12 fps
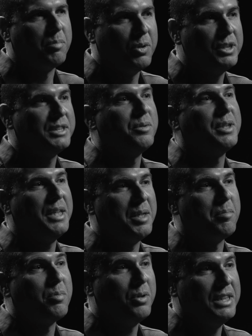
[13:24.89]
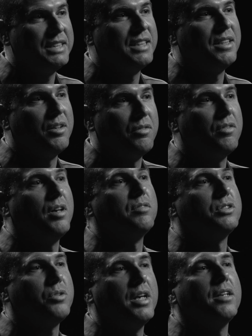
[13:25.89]
a prison within a prison of, of
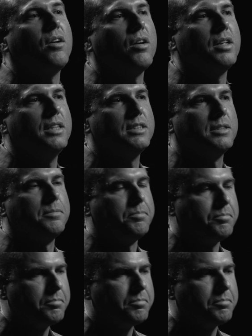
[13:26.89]
straight darkness.